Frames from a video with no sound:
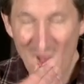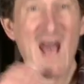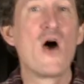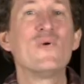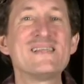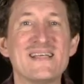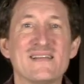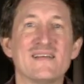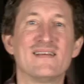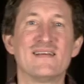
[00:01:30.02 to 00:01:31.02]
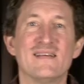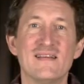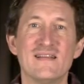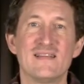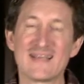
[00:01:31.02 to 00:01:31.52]
How is it
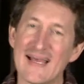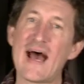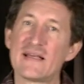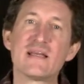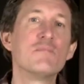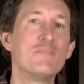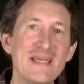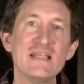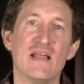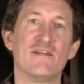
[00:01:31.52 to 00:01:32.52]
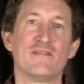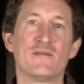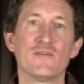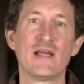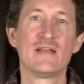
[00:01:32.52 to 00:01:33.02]
that God can be love,
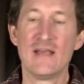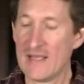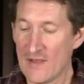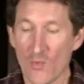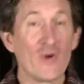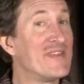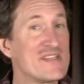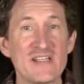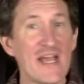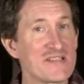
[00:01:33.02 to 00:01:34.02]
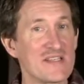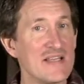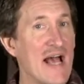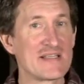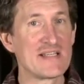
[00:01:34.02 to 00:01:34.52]
right? What this text is
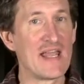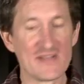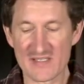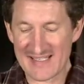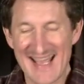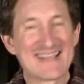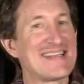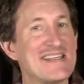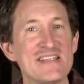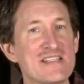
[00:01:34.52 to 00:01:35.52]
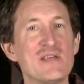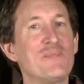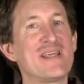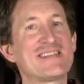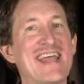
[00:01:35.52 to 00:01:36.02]
not saying, this text isn't
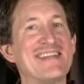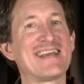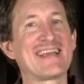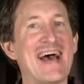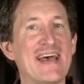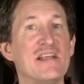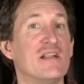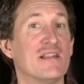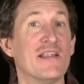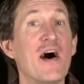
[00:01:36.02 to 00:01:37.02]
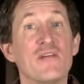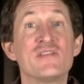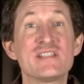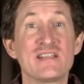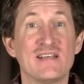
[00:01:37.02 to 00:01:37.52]
simply saying that God
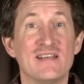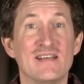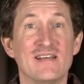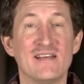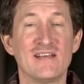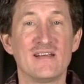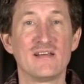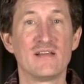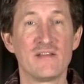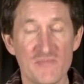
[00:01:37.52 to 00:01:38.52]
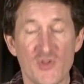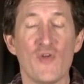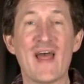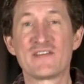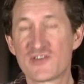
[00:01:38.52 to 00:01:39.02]
loves,
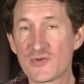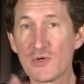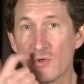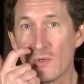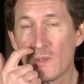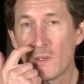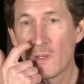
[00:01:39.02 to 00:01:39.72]
though that's true.